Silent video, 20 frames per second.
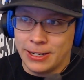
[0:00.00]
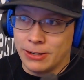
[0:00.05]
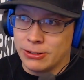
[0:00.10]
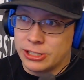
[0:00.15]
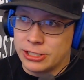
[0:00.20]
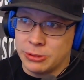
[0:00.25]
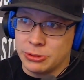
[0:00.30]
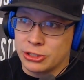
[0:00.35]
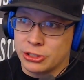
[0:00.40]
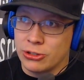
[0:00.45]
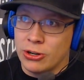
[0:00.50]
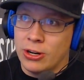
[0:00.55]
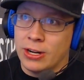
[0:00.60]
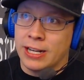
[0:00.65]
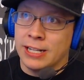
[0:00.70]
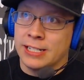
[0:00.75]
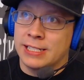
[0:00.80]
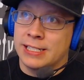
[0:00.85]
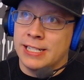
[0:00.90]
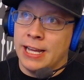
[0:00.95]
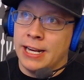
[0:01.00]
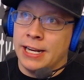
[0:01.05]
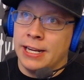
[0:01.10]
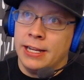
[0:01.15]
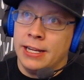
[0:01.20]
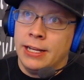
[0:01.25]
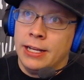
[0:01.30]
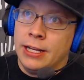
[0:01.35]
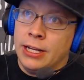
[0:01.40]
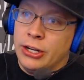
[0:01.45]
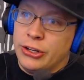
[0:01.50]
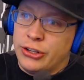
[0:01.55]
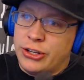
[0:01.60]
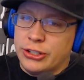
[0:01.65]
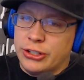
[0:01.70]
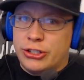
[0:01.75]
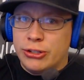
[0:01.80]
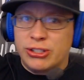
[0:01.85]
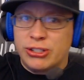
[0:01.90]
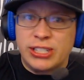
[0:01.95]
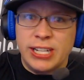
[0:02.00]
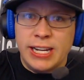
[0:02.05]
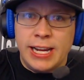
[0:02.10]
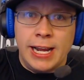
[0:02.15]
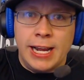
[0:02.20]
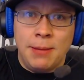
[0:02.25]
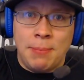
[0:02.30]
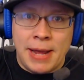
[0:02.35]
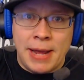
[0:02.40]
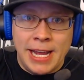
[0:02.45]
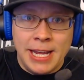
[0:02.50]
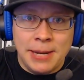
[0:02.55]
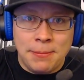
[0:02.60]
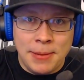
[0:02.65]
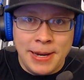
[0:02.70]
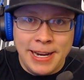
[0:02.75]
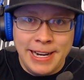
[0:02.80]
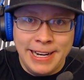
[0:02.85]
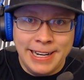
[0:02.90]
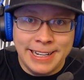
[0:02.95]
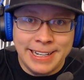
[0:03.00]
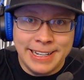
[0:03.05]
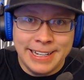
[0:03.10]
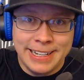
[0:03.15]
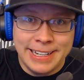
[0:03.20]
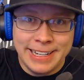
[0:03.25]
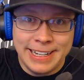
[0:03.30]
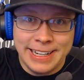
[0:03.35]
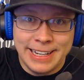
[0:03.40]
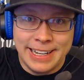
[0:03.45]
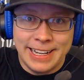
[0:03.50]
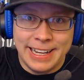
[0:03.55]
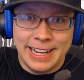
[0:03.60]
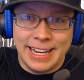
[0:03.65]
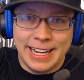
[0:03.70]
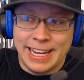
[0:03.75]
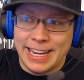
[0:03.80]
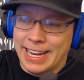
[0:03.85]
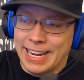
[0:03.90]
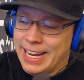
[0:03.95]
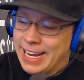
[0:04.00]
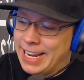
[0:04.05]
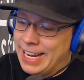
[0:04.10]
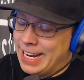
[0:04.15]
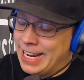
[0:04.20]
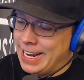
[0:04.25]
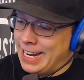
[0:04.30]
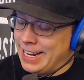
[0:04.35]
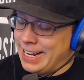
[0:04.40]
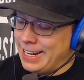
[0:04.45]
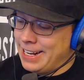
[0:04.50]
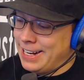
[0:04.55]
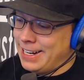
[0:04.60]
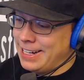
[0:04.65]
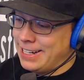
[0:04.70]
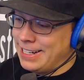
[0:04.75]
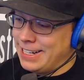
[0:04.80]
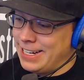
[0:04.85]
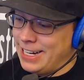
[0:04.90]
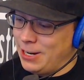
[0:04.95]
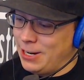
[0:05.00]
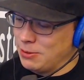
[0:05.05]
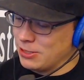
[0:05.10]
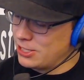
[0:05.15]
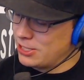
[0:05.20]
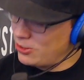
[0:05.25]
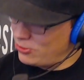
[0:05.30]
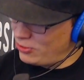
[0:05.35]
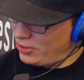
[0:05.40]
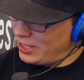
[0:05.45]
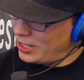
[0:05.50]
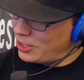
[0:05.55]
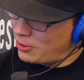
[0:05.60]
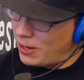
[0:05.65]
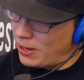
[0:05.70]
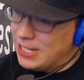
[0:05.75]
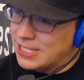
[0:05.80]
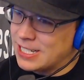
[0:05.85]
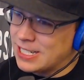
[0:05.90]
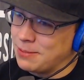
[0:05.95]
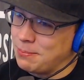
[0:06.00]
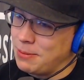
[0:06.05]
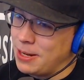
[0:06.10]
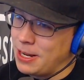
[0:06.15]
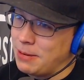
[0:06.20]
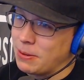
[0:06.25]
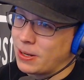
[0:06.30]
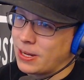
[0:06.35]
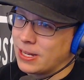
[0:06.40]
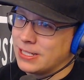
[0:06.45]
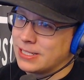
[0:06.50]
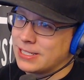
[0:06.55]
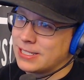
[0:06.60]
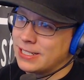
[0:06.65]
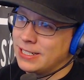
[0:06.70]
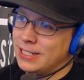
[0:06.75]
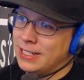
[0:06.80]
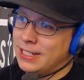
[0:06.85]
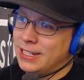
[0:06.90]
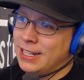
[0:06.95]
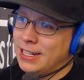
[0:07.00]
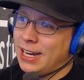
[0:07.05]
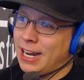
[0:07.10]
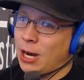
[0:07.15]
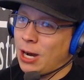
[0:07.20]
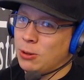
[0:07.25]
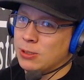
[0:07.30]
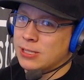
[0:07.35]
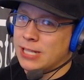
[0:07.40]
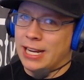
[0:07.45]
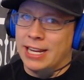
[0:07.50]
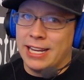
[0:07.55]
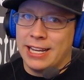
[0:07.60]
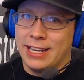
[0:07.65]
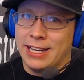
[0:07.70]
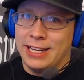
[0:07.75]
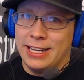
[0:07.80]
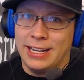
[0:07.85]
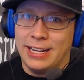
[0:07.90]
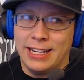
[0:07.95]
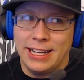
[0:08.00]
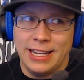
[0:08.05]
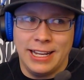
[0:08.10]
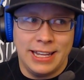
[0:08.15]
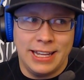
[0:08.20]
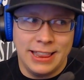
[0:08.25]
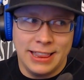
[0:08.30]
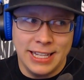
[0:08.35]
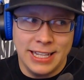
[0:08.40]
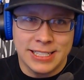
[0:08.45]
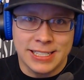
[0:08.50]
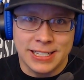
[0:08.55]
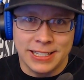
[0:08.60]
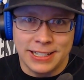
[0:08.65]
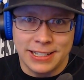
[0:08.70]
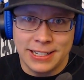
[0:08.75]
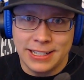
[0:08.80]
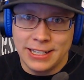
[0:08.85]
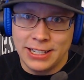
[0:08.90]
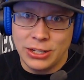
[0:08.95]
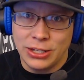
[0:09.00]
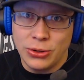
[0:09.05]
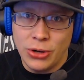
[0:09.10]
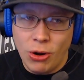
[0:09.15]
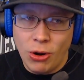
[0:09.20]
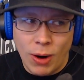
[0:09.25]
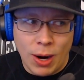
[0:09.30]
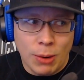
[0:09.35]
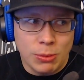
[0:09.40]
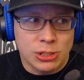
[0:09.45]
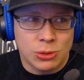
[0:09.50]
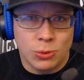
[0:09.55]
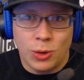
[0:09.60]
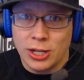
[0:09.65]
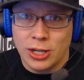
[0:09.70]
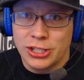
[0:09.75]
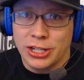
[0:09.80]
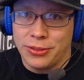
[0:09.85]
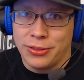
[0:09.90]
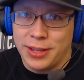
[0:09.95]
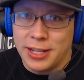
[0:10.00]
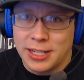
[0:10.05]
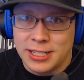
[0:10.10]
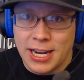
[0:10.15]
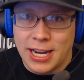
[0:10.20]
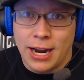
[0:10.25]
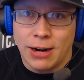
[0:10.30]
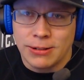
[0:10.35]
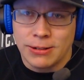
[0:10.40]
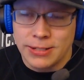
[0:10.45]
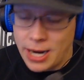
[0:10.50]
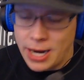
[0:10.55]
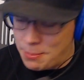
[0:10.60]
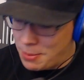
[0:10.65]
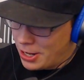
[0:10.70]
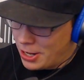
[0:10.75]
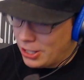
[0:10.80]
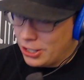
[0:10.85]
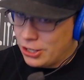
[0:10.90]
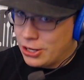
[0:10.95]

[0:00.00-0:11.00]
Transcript: You know, she was drunk and said, did you see him hit me? And it was really crazy to me because I was like, listen, you know I was watching the entire time.